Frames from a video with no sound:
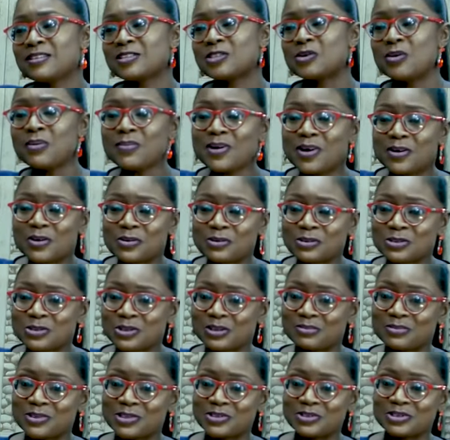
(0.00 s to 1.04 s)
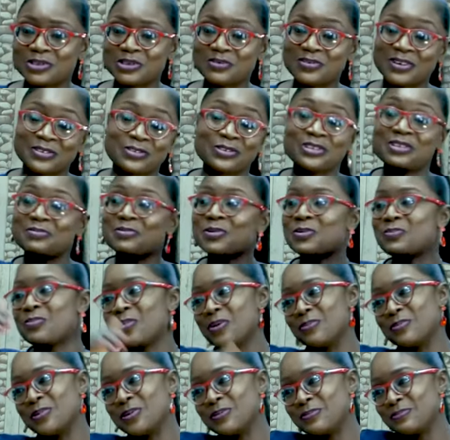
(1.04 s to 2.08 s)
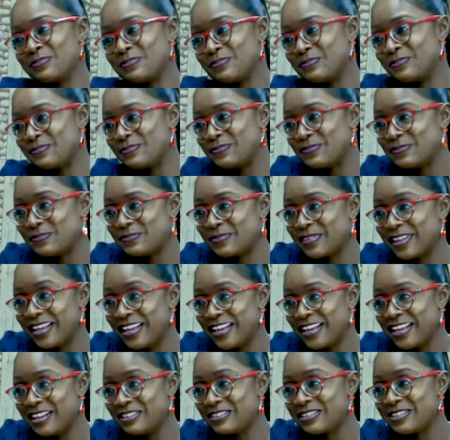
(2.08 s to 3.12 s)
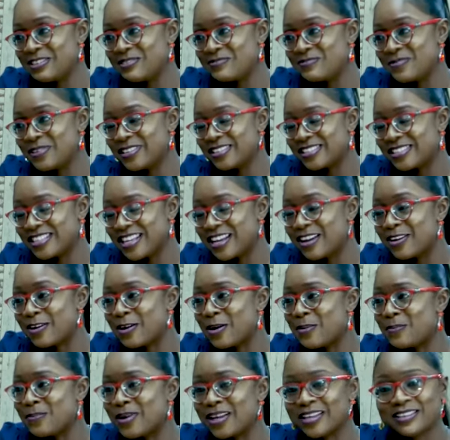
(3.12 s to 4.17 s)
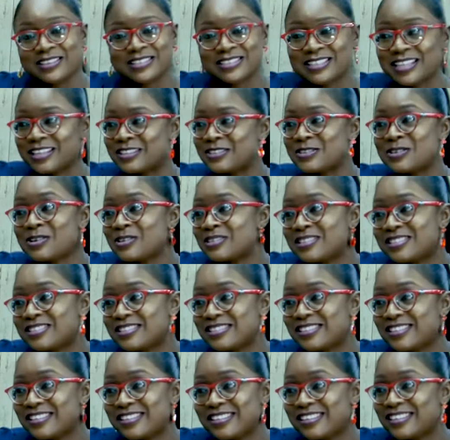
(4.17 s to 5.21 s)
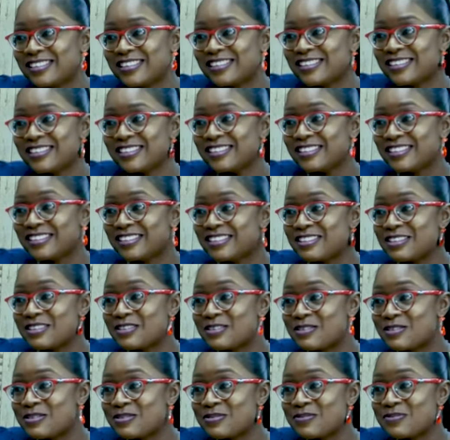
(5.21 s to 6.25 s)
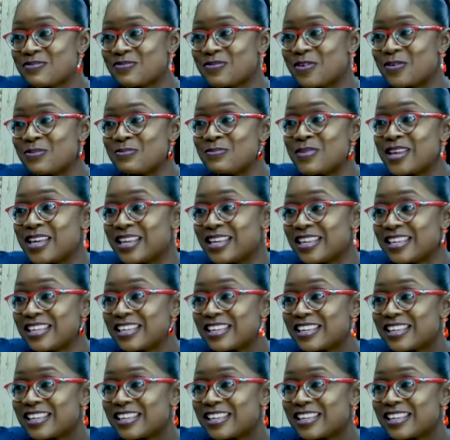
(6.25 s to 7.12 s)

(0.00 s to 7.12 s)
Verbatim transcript: So when my uncle told me to leave, I told him no problem. I'll leave, but I'll come back. It's like, not from me.